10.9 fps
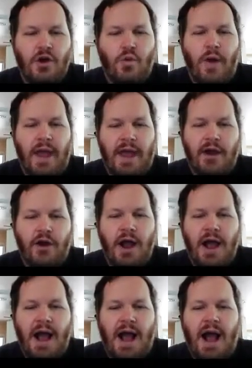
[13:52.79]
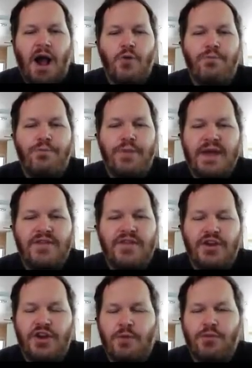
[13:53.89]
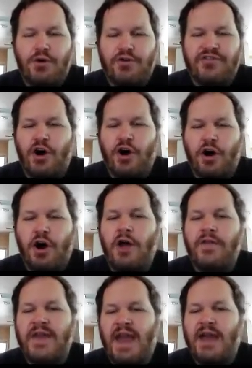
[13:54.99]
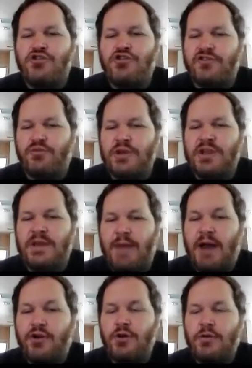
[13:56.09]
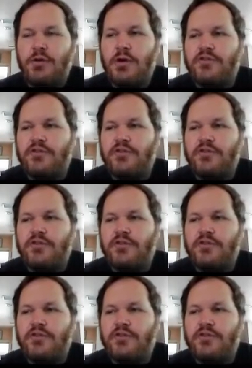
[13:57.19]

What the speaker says: where how big the numbers are on the edges really matter.